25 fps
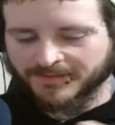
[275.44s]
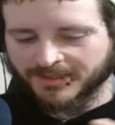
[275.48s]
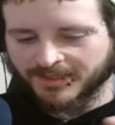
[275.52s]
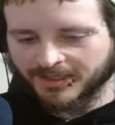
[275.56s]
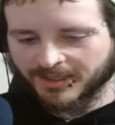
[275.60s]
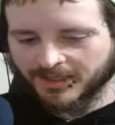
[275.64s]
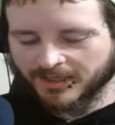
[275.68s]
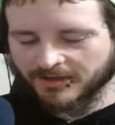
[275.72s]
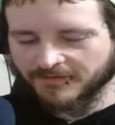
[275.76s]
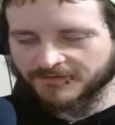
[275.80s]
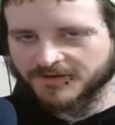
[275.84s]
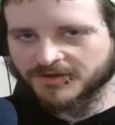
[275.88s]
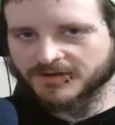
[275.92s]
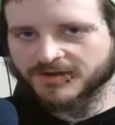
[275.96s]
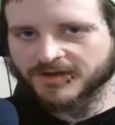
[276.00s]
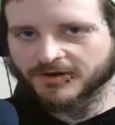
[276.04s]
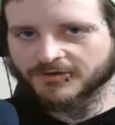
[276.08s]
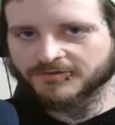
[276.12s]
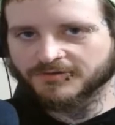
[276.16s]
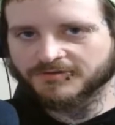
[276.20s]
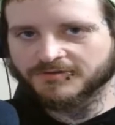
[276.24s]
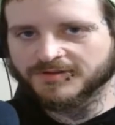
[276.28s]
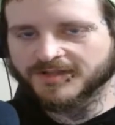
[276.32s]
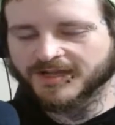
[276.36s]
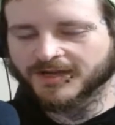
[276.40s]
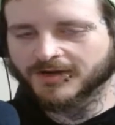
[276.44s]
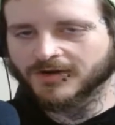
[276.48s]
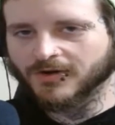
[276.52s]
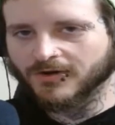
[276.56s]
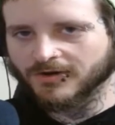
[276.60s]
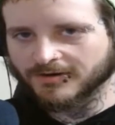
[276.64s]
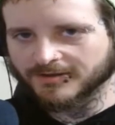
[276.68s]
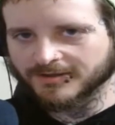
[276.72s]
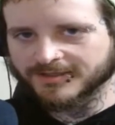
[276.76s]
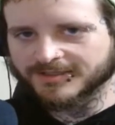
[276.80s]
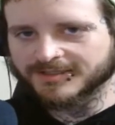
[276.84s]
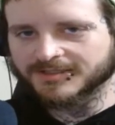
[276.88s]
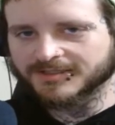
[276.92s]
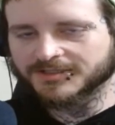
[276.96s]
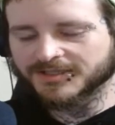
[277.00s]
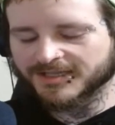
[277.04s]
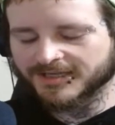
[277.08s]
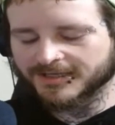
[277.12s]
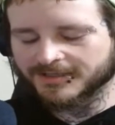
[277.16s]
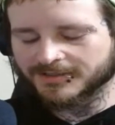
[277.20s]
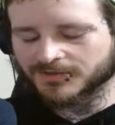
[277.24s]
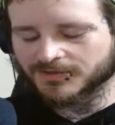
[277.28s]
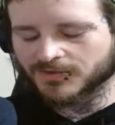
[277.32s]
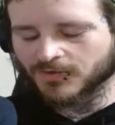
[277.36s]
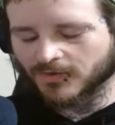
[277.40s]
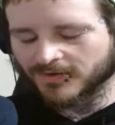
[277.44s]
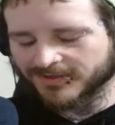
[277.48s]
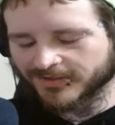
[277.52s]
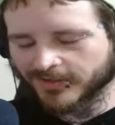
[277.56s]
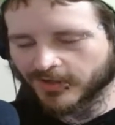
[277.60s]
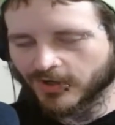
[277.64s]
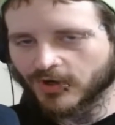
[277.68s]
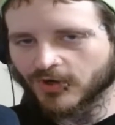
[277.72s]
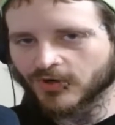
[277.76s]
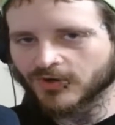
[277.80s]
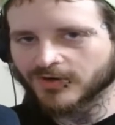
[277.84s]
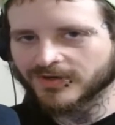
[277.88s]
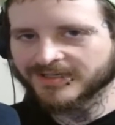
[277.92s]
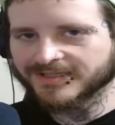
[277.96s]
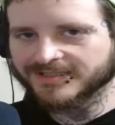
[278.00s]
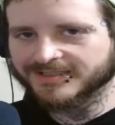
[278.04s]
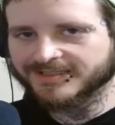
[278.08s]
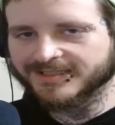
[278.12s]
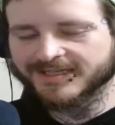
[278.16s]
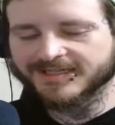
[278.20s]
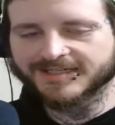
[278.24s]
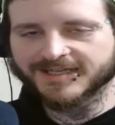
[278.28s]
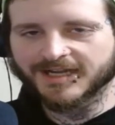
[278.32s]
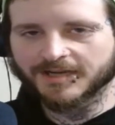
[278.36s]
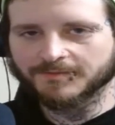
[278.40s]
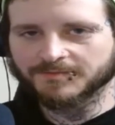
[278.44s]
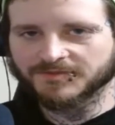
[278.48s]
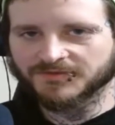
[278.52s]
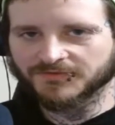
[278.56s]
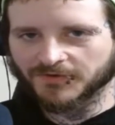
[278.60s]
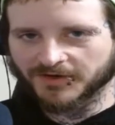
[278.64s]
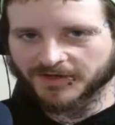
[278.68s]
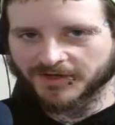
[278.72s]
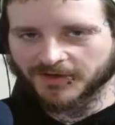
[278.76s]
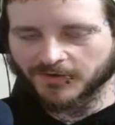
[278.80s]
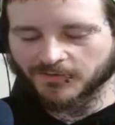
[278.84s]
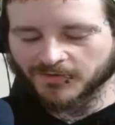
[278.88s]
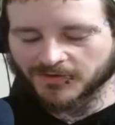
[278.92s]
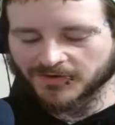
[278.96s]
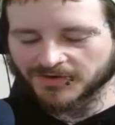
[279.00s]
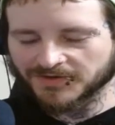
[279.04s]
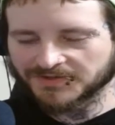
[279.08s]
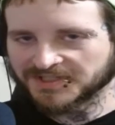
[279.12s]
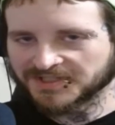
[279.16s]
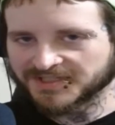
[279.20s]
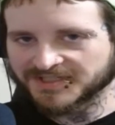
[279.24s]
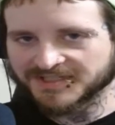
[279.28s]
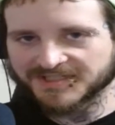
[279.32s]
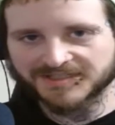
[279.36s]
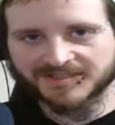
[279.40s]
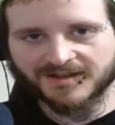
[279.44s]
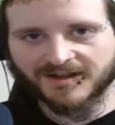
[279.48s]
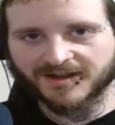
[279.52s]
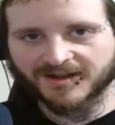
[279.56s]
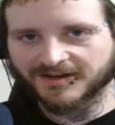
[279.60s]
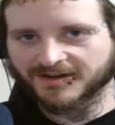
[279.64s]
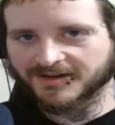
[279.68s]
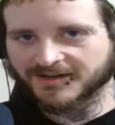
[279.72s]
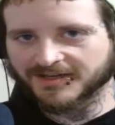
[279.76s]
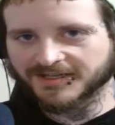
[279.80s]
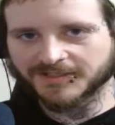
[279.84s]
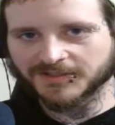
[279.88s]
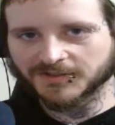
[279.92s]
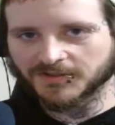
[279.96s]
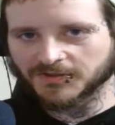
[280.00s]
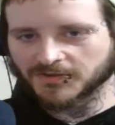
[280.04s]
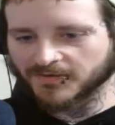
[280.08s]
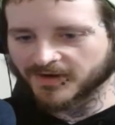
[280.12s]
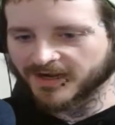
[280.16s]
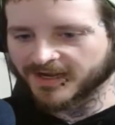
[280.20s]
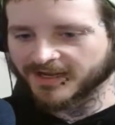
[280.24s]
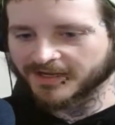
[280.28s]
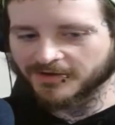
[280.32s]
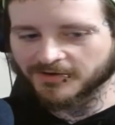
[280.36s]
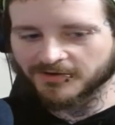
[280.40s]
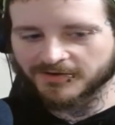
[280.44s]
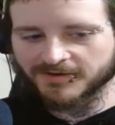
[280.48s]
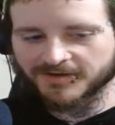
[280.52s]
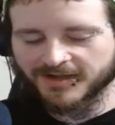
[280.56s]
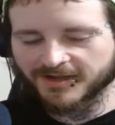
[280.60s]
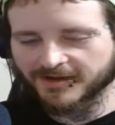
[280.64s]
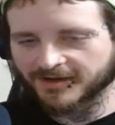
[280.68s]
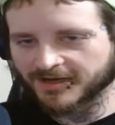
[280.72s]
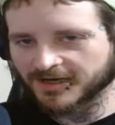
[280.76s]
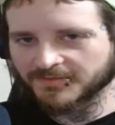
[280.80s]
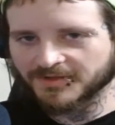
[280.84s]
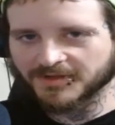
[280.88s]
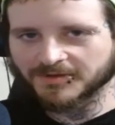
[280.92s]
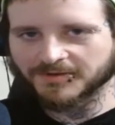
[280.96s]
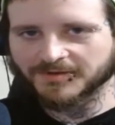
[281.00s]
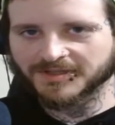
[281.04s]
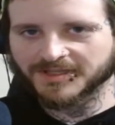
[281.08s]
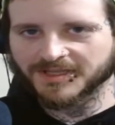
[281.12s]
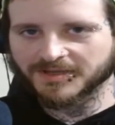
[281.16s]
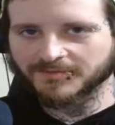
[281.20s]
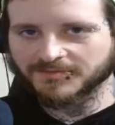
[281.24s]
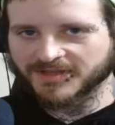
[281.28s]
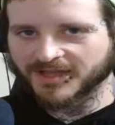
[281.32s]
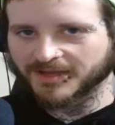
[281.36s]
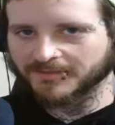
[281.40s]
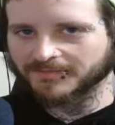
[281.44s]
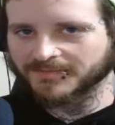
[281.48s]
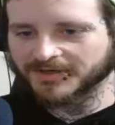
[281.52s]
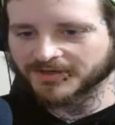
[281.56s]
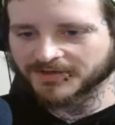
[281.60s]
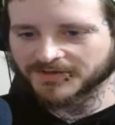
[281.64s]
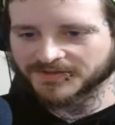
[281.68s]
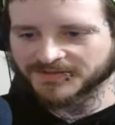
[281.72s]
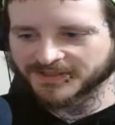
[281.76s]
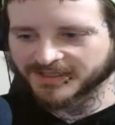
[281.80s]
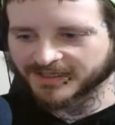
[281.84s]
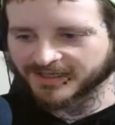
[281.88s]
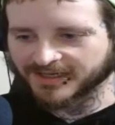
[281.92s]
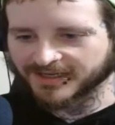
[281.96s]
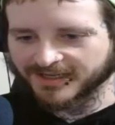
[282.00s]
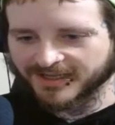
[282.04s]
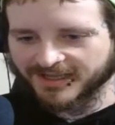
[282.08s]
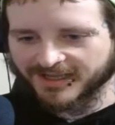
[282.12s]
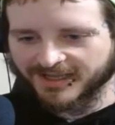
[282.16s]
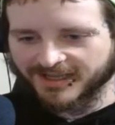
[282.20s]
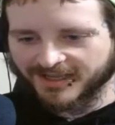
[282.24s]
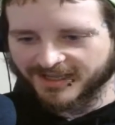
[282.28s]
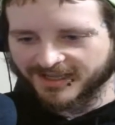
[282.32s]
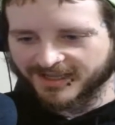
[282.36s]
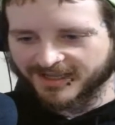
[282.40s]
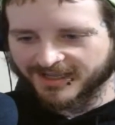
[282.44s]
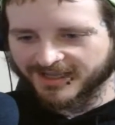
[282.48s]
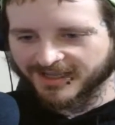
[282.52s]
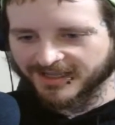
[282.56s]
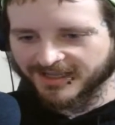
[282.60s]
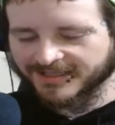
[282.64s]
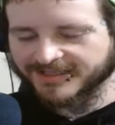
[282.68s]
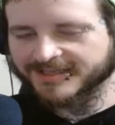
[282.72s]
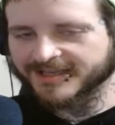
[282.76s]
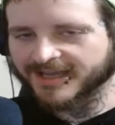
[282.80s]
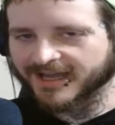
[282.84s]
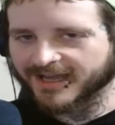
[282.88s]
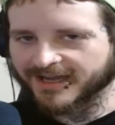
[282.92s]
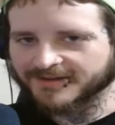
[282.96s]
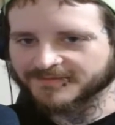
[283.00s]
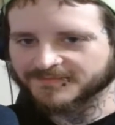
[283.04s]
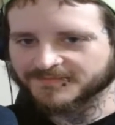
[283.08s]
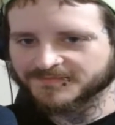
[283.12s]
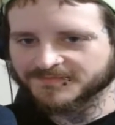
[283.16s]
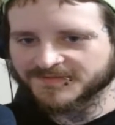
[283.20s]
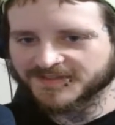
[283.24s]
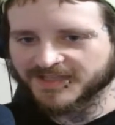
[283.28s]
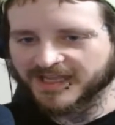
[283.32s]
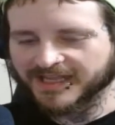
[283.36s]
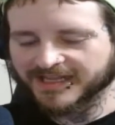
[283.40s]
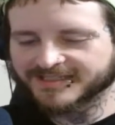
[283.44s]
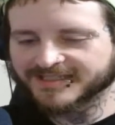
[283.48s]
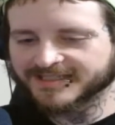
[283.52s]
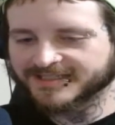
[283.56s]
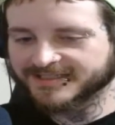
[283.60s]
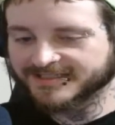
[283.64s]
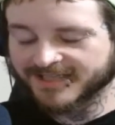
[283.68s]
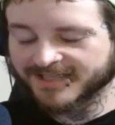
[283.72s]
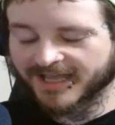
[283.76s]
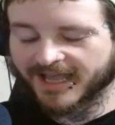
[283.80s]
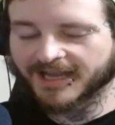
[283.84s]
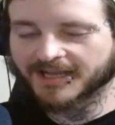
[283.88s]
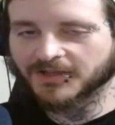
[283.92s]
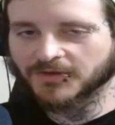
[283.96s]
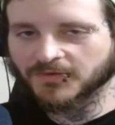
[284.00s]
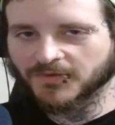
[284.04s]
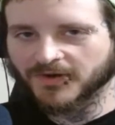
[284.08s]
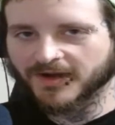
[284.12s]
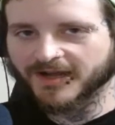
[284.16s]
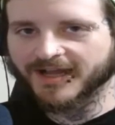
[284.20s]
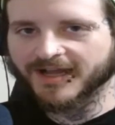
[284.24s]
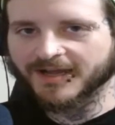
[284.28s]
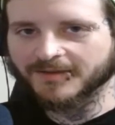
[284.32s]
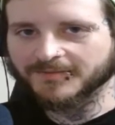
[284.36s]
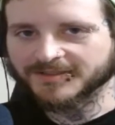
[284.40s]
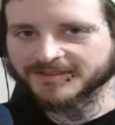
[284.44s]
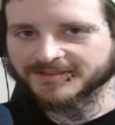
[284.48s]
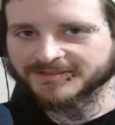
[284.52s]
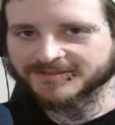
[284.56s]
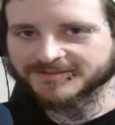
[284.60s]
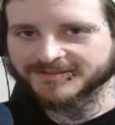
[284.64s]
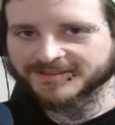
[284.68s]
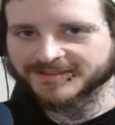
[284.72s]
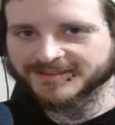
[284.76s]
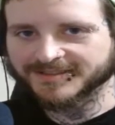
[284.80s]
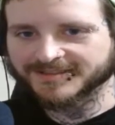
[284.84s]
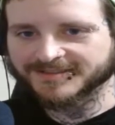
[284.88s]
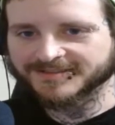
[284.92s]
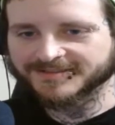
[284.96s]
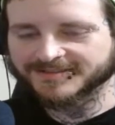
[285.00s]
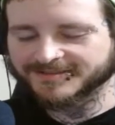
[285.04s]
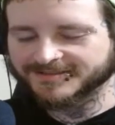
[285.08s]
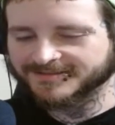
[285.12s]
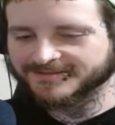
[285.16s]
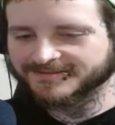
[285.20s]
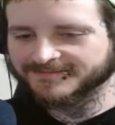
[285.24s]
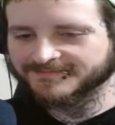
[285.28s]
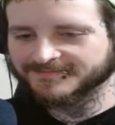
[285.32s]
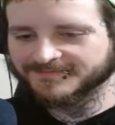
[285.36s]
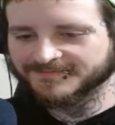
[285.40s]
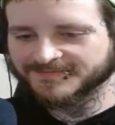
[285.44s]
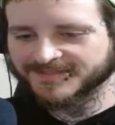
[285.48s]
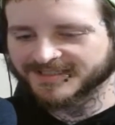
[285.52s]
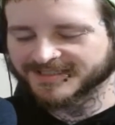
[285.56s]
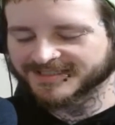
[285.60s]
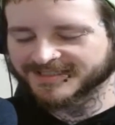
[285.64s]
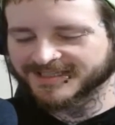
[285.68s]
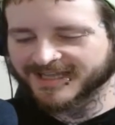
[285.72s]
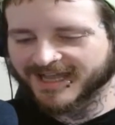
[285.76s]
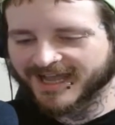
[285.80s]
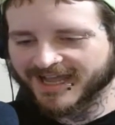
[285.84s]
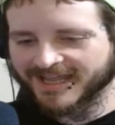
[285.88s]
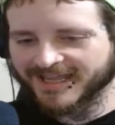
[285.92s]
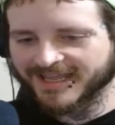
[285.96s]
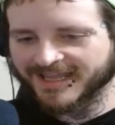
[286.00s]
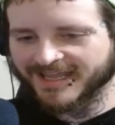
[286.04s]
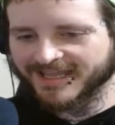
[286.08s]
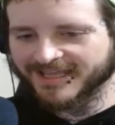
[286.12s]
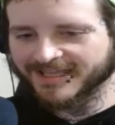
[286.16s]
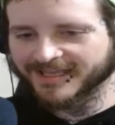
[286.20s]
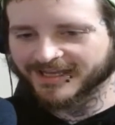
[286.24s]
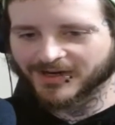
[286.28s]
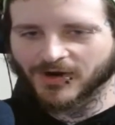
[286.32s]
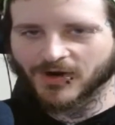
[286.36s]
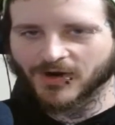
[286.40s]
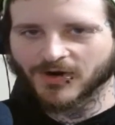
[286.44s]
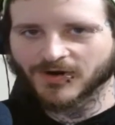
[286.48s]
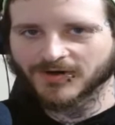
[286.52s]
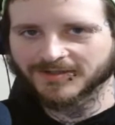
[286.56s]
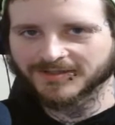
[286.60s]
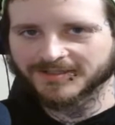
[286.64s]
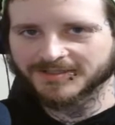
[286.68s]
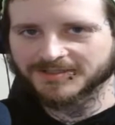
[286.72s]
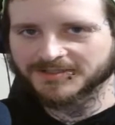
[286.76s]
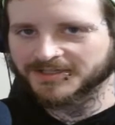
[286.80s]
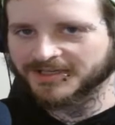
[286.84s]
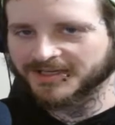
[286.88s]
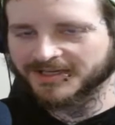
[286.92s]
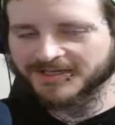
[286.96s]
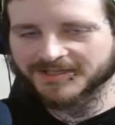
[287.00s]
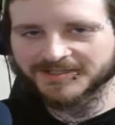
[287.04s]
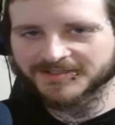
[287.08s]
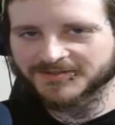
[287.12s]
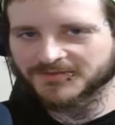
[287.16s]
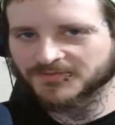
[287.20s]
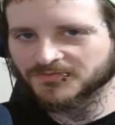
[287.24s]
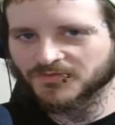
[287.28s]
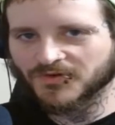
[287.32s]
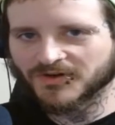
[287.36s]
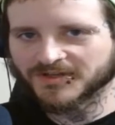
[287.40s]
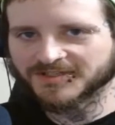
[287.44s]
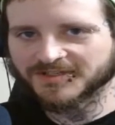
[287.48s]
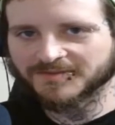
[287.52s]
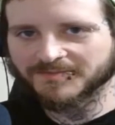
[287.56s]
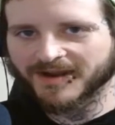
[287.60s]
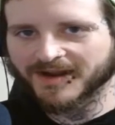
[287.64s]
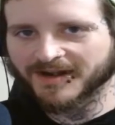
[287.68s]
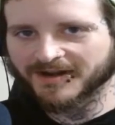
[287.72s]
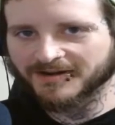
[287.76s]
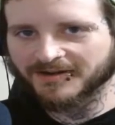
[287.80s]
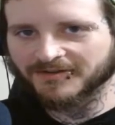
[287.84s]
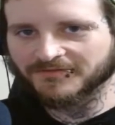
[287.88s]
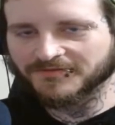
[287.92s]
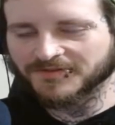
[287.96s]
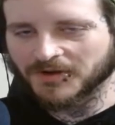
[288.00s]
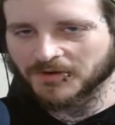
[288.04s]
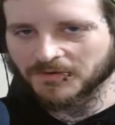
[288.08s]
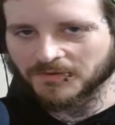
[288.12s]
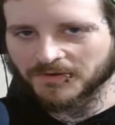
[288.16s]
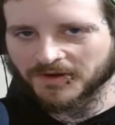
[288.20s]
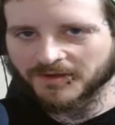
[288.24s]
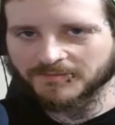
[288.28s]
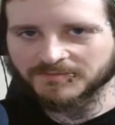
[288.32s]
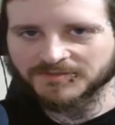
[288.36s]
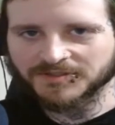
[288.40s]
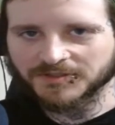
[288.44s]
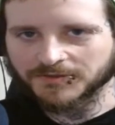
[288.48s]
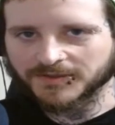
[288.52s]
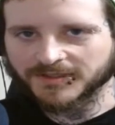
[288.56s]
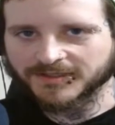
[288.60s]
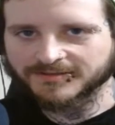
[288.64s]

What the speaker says: If you go through that cartilage, it is going to hurt 10 times fucking worse. It's not going to heal right. You're not going to be able to keep that piercing. Yeah, that's exactly what happened. This guy hit cartilage and he just wasn't man enough to own up to it.